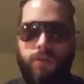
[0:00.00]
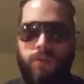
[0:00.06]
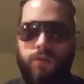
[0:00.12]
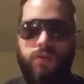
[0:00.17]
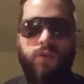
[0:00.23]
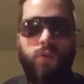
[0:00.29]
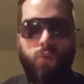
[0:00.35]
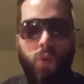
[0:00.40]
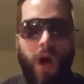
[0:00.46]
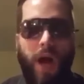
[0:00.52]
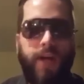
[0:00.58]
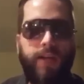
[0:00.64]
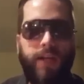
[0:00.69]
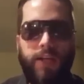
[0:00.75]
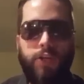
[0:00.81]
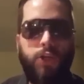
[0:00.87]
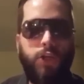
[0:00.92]
So why
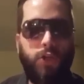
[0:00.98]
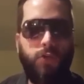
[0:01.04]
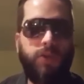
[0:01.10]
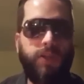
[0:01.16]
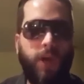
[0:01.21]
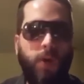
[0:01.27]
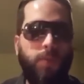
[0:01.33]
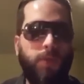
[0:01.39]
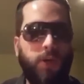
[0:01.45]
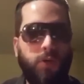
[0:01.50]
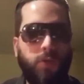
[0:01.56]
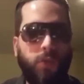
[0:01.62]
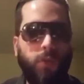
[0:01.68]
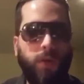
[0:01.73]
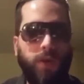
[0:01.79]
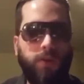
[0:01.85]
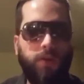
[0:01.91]
didn't you tell me you
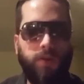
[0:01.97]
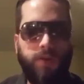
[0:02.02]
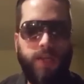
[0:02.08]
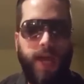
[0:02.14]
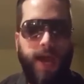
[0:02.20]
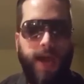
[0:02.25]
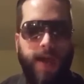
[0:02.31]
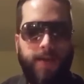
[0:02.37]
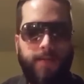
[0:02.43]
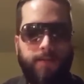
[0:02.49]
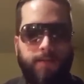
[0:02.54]
were with your dad?